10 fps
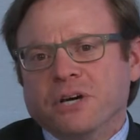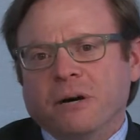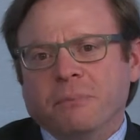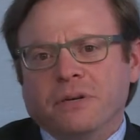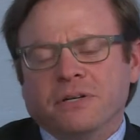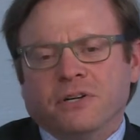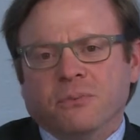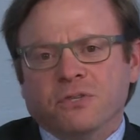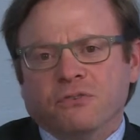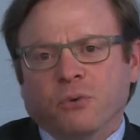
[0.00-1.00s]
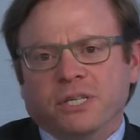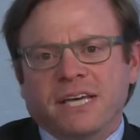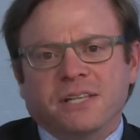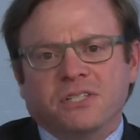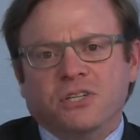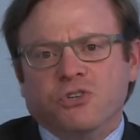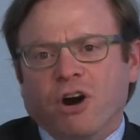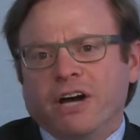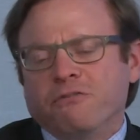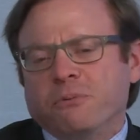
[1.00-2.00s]
up in terms of what tends to
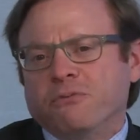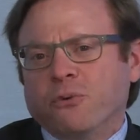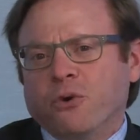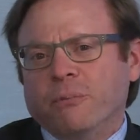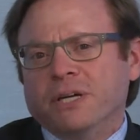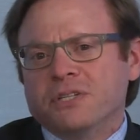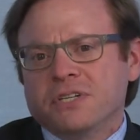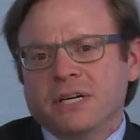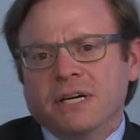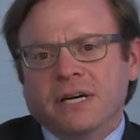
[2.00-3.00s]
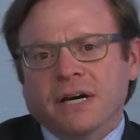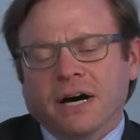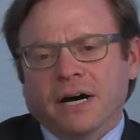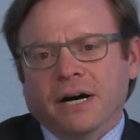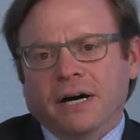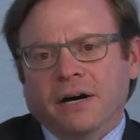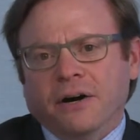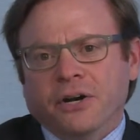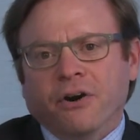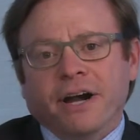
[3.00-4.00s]
drive performance uh,
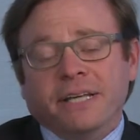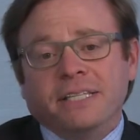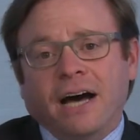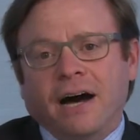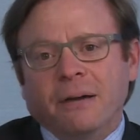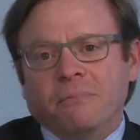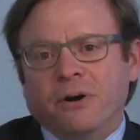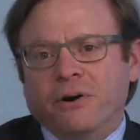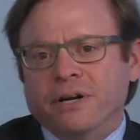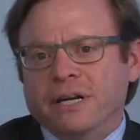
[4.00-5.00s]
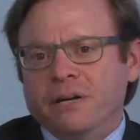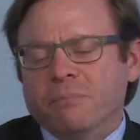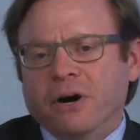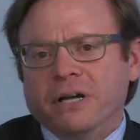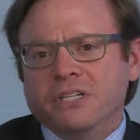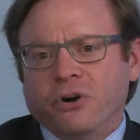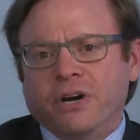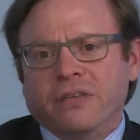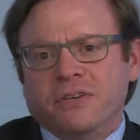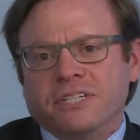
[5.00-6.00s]
under any time period. But
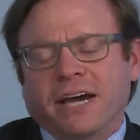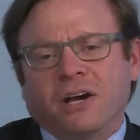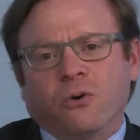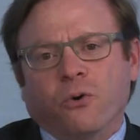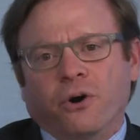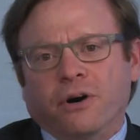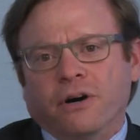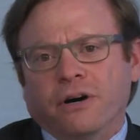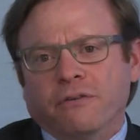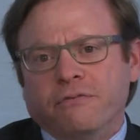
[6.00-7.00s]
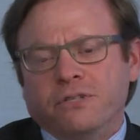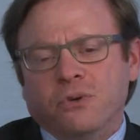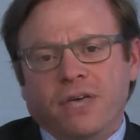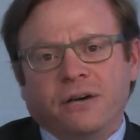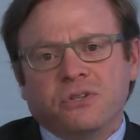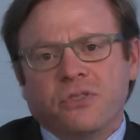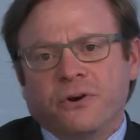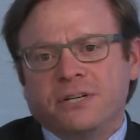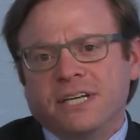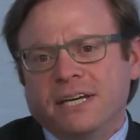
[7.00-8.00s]
during the second quarter of two thousand
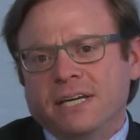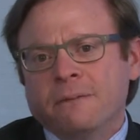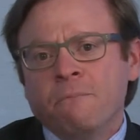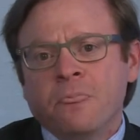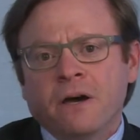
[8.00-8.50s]
thirteen,